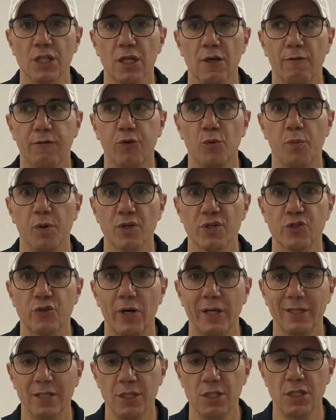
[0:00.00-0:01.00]
football
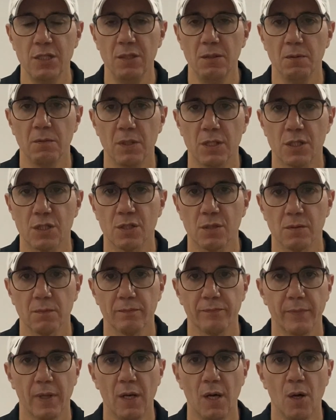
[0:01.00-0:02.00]
strategy, which
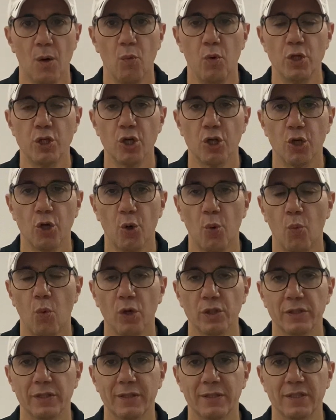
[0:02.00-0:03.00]
we don't know
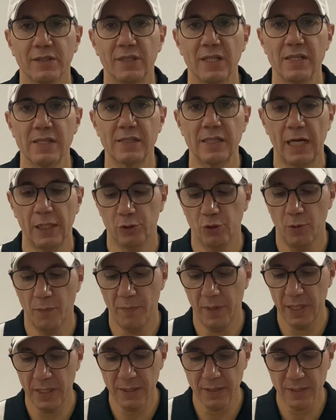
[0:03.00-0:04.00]
what this title
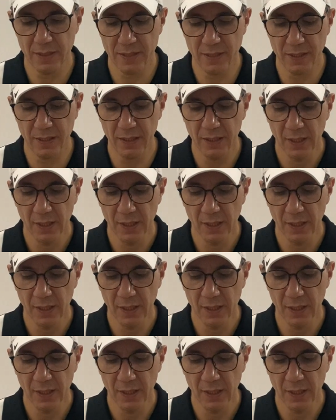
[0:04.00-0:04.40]
means.